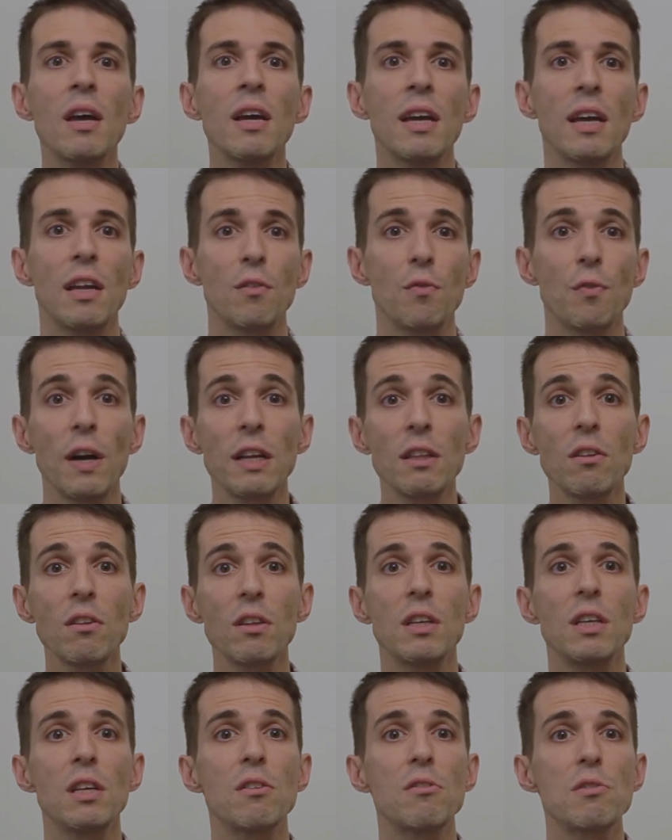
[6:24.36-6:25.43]
And
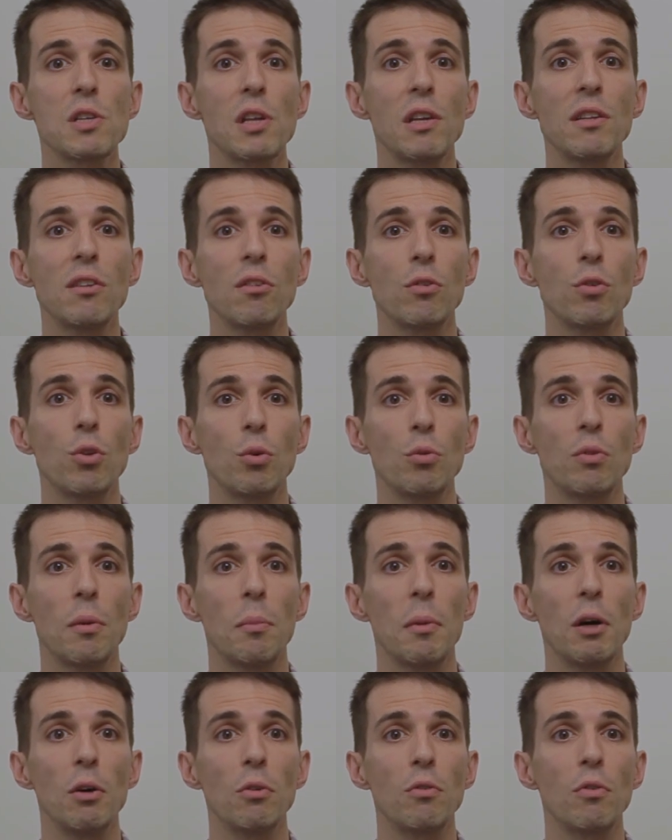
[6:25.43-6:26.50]
finally, here is a little note
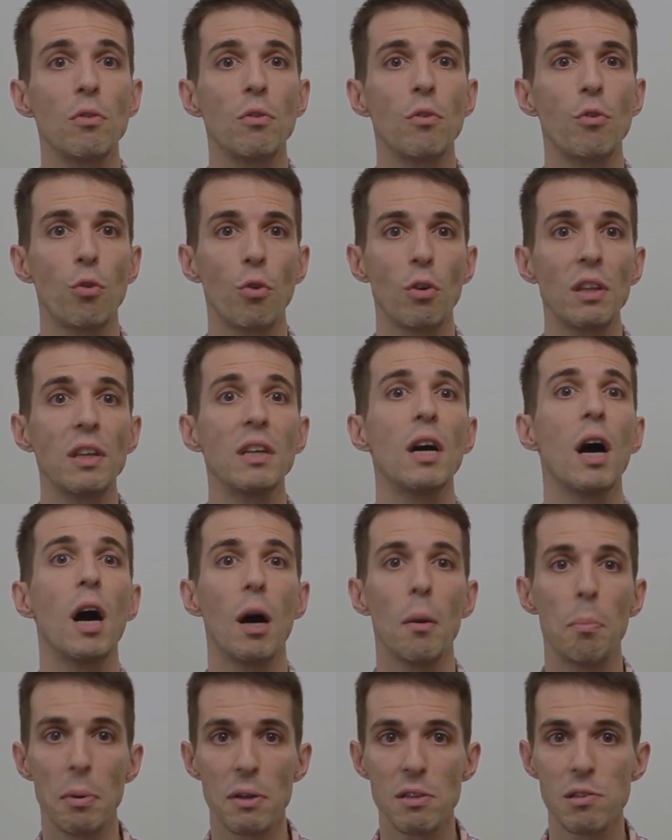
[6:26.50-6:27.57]
about rolling
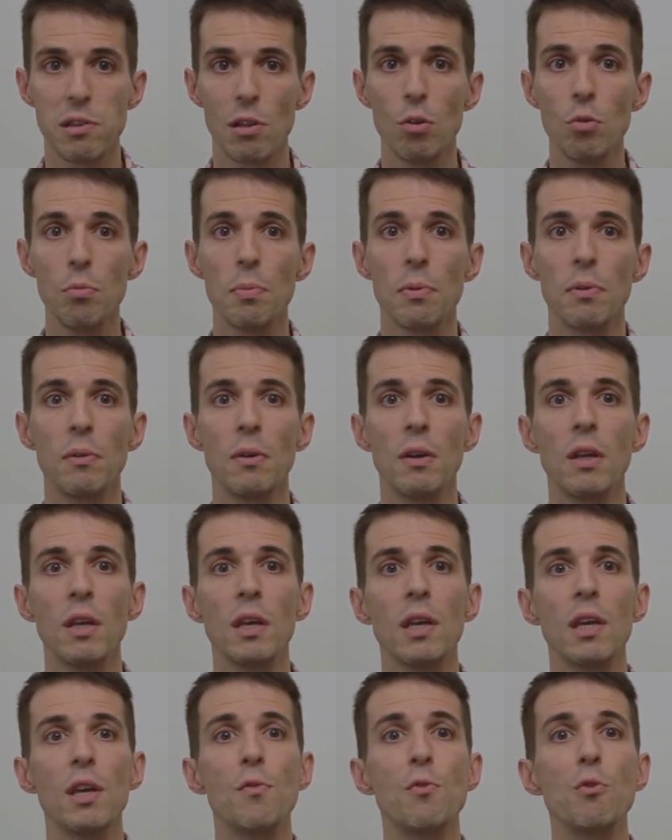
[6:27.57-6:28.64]
up a slope.
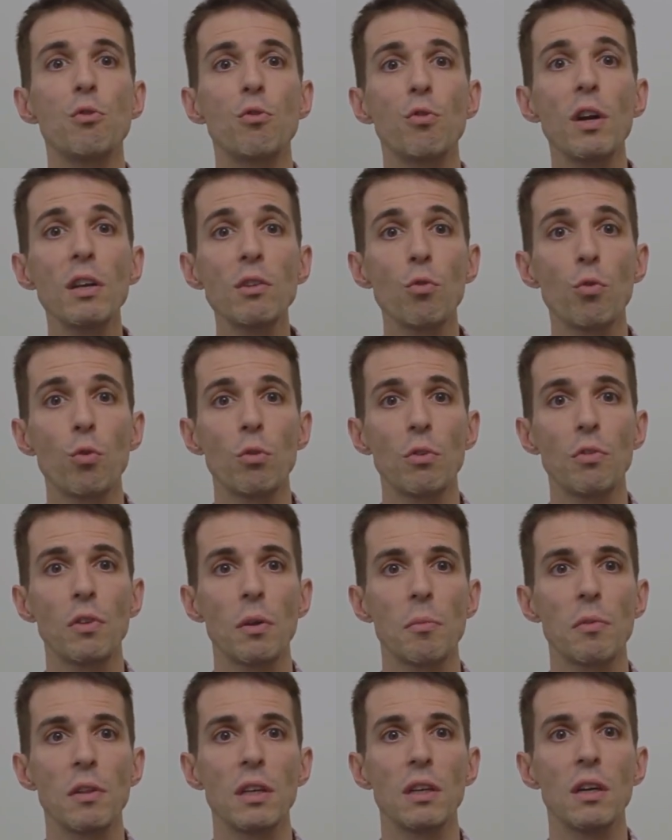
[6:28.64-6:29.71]
If you try to roll
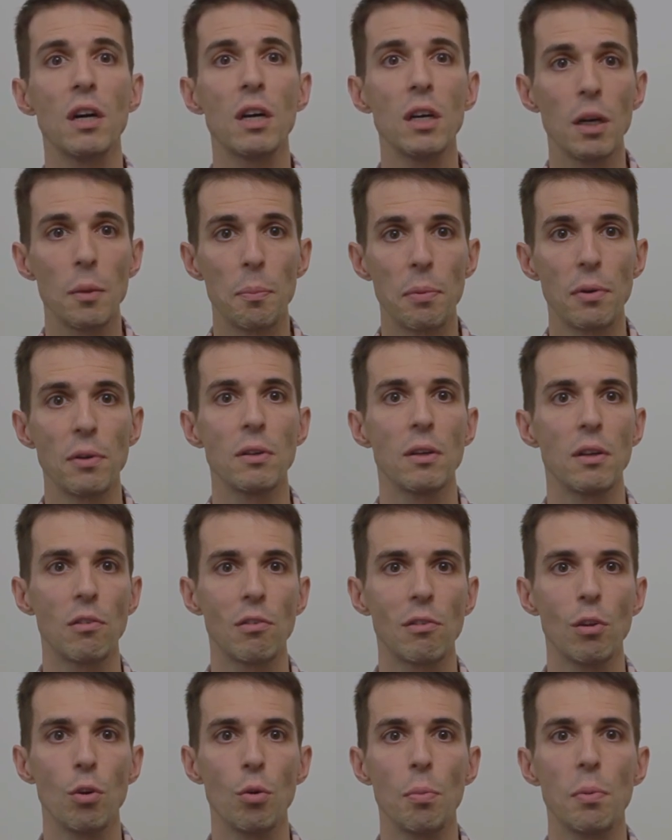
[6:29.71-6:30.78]
something up a
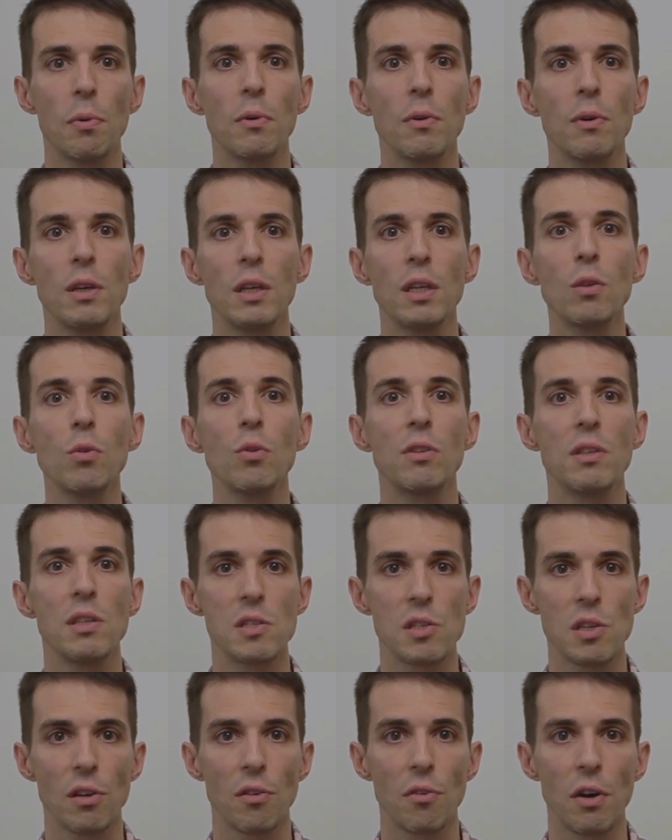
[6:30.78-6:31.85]
slope, it will
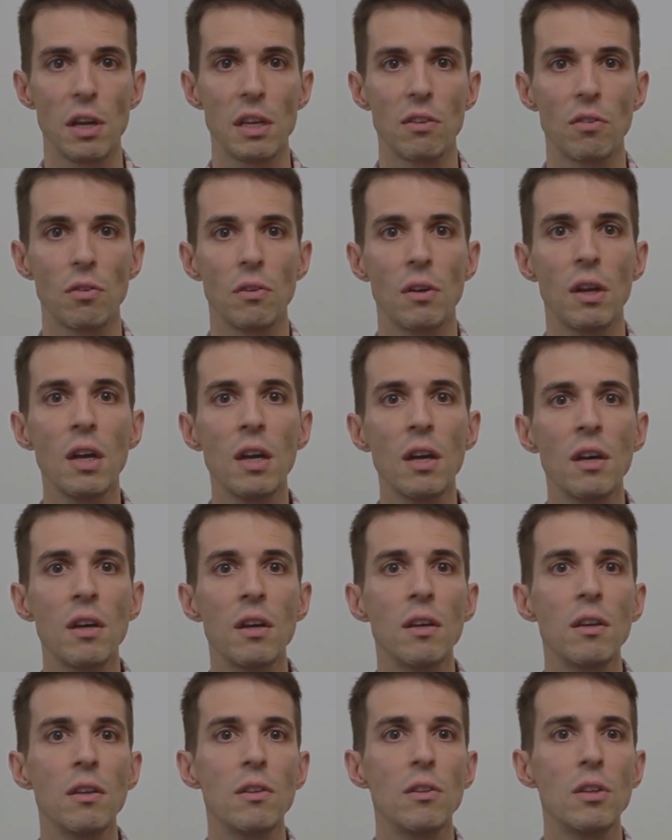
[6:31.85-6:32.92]
decelerate.
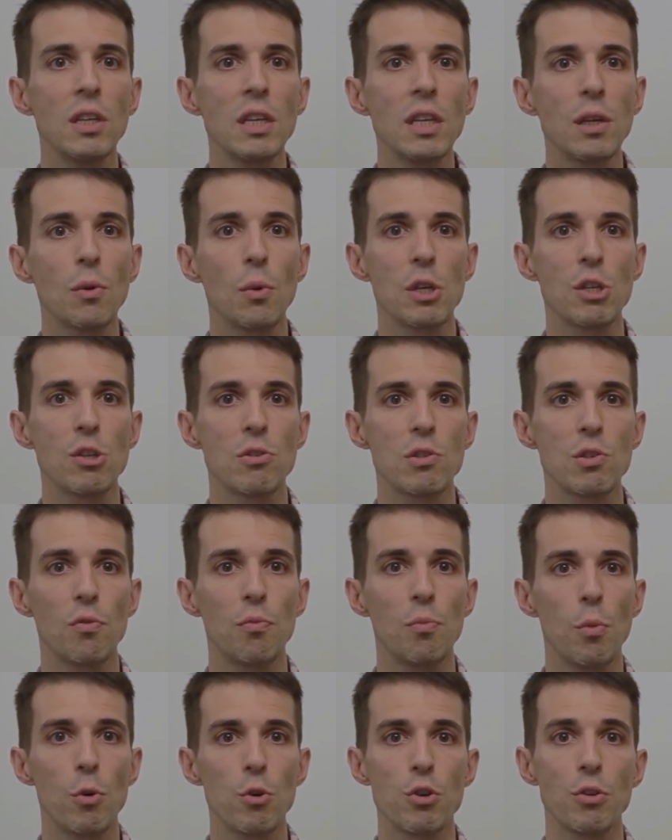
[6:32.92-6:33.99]
The equations
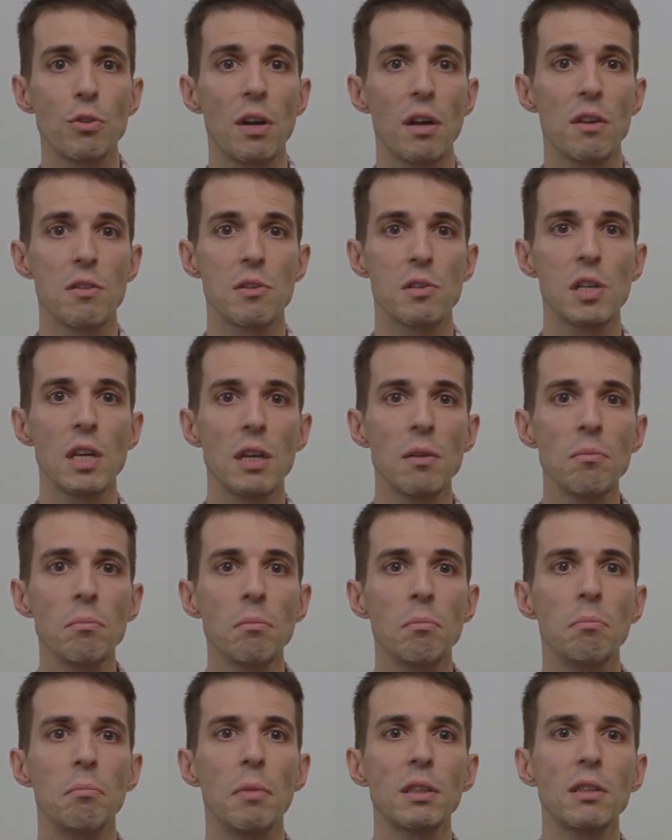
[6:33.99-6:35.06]
of motion are the same,
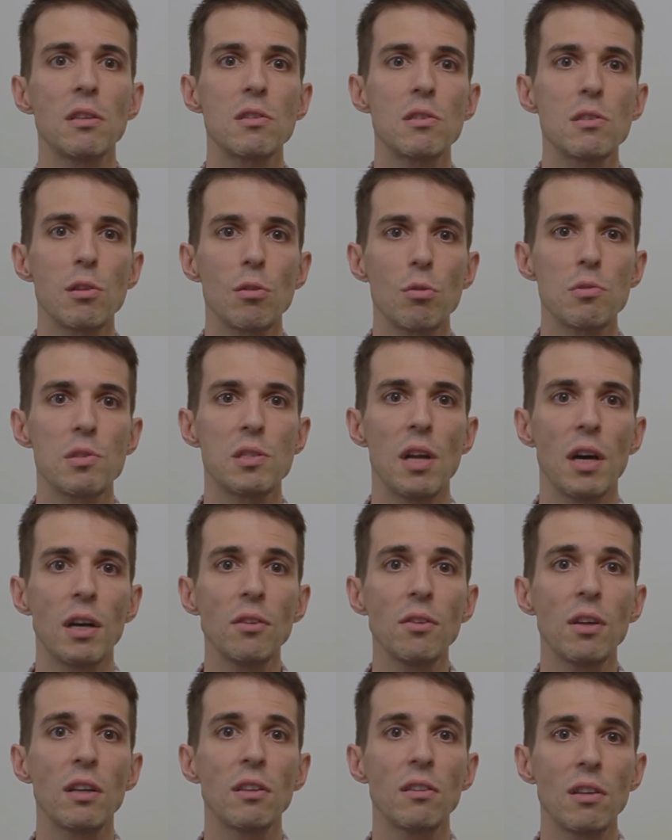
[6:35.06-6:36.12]
but it slows
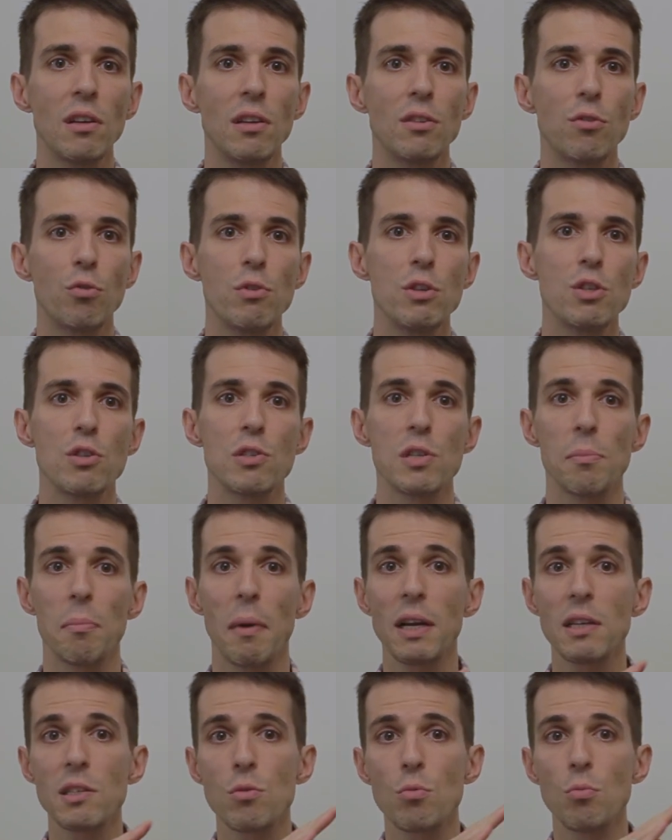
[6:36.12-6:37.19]
down until it reaches a
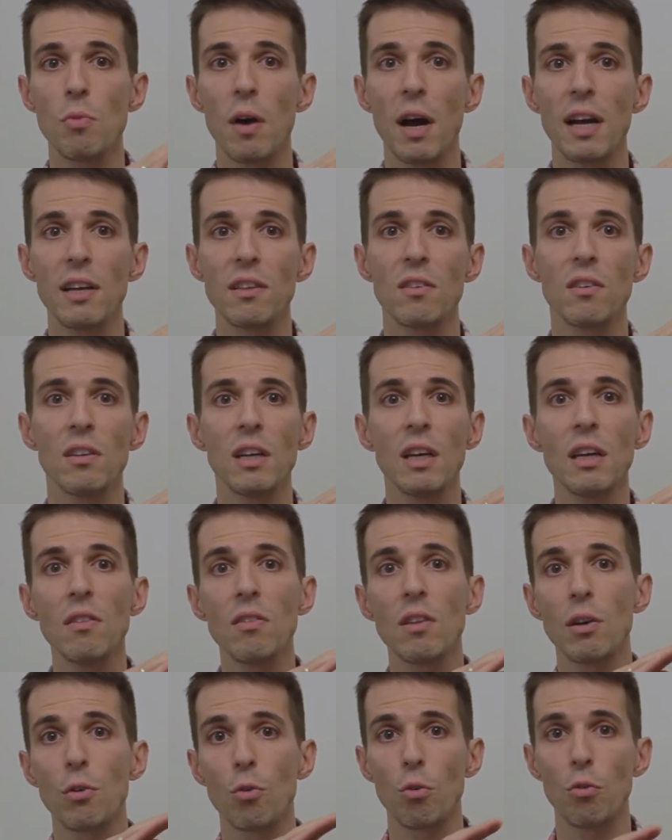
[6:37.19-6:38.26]
maximum height and
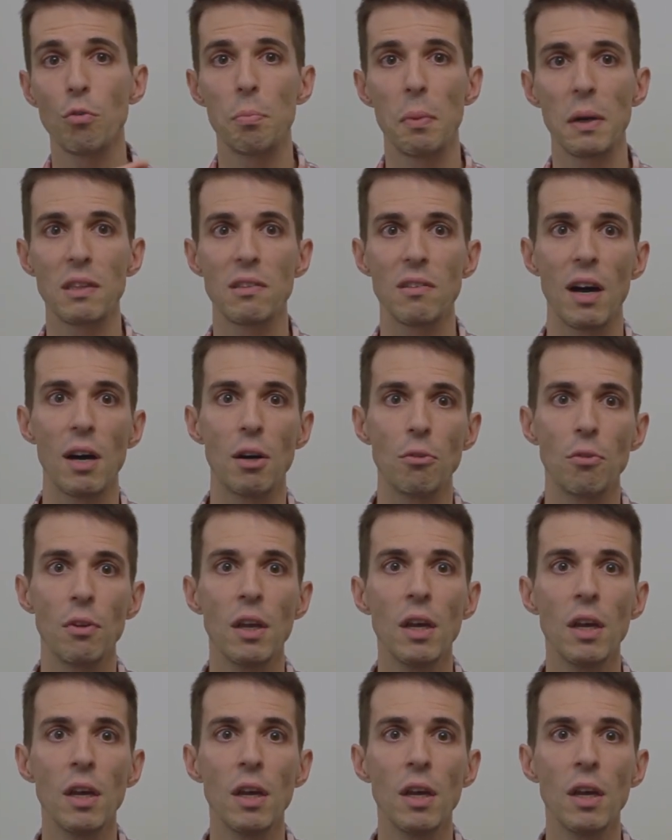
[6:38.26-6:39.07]
then rolls back down,